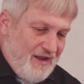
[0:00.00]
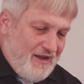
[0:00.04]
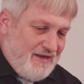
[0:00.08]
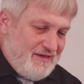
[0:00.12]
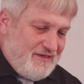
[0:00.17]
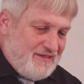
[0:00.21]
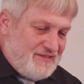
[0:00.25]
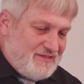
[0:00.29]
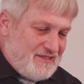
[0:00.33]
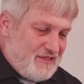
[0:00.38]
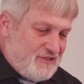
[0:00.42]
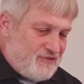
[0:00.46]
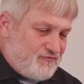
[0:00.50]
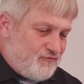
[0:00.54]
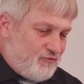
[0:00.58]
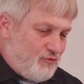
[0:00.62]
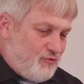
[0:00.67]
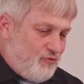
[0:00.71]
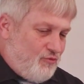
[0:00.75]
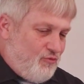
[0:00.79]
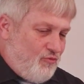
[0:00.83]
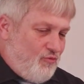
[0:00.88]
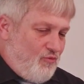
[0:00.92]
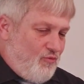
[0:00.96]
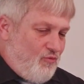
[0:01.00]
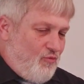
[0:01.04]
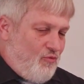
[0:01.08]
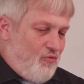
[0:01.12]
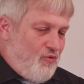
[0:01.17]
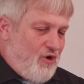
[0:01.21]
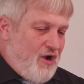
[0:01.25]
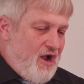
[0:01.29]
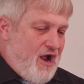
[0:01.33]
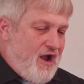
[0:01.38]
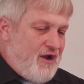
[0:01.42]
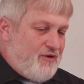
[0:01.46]
And he says,
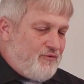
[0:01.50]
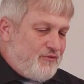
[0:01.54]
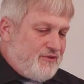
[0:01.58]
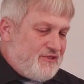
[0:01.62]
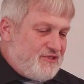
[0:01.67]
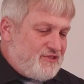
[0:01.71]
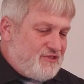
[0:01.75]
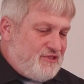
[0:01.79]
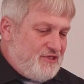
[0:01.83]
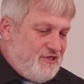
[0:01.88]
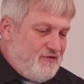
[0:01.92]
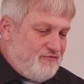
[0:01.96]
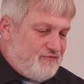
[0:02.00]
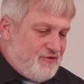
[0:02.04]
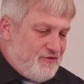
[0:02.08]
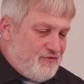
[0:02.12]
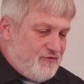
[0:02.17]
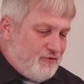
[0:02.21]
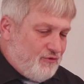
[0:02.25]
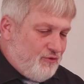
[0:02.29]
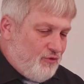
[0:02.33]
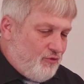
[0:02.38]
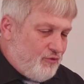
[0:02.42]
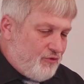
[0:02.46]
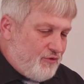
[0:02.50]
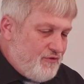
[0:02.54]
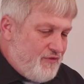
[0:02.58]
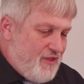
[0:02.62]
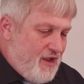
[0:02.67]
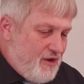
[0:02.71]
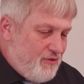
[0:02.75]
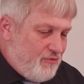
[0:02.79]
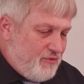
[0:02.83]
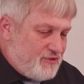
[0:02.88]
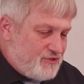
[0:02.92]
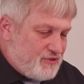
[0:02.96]
For I received of the Lord
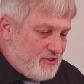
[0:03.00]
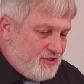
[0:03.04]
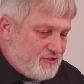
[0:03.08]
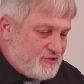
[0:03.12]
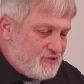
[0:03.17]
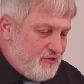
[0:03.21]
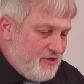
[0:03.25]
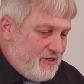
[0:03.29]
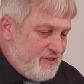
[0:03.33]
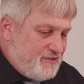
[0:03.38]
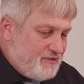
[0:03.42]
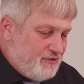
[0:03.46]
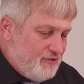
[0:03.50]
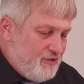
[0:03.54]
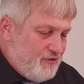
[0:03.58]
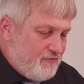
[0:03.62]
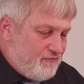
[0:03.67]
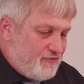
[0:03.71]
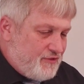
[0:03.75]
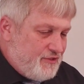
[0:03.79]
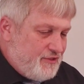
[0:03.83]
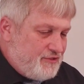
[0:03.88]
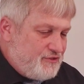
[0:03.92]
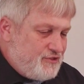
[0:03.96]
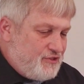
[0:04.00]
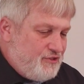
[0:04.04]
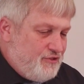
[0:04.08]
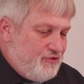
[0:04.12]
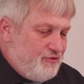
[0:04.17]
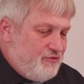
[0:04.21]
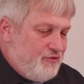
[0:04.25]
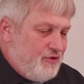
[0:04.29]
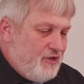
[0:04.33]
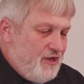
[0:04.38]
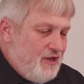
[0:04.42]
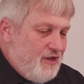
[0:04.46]
that which also I delivered unto
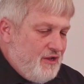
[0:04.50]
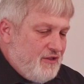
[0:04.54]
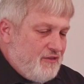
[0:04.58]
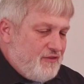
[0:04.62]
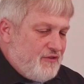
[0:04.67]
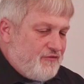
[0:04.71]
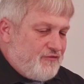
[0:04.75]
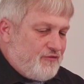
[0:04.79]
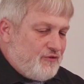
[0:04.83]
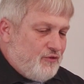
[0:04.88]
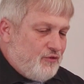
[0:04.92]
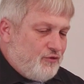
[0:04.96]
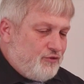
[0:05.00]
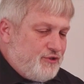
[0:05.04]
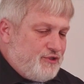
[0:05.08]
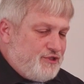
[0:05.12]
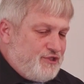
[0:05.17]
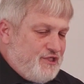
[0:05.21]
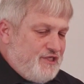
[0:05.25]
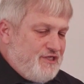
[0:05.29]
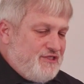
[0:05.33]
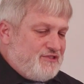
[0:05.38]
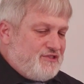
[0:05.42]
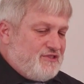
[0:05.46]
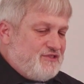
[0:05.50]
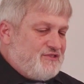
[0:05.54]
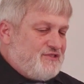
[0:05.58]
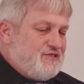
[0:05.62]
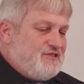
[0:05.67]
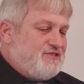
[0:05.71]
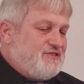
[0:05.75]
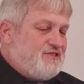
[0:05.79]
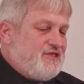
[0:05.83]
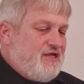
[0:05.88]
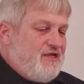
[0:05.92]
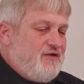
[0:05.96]
you, that the Lord Jesus, the
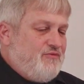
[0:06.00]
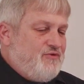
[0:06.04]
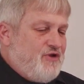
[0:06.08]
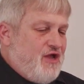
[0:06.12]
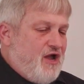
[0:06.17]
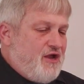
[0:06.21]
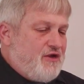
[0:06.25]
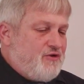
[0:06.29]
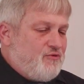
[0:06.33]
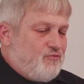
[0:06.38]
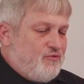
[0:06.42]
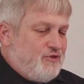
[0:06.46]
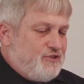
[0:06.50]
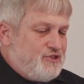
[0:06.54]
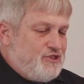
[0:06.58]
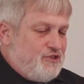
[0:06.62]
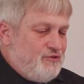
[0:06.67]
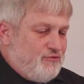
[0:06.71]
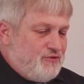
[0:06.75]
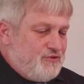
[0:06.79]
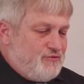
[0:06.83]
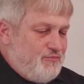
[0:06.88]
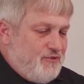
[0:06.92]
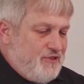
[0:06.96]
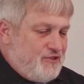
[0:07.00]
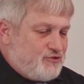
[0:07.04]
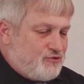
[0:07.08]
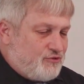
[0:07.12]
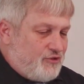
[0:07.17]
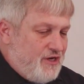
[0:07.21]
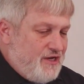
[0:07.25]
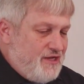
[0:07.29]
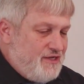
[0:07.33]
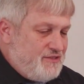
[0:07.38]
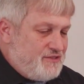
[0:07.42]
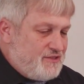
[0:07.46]
same night in which he was
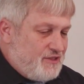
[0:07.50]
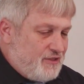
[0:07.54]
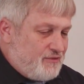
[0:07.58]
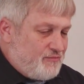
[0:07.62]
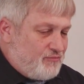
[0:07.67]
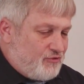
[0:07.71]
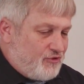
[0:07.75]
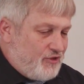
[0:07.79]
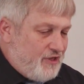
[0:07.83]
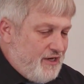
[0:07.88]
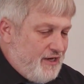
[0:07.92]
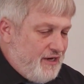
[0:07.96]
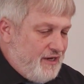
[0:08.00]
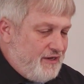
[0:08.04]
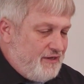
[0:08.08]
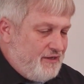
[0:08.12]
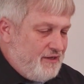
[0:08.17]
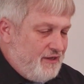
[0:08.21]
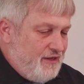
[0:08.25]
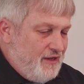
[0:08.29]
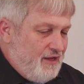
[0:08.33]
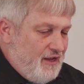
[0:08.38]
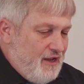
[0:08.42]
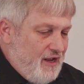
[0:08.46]
betrayed, took bread.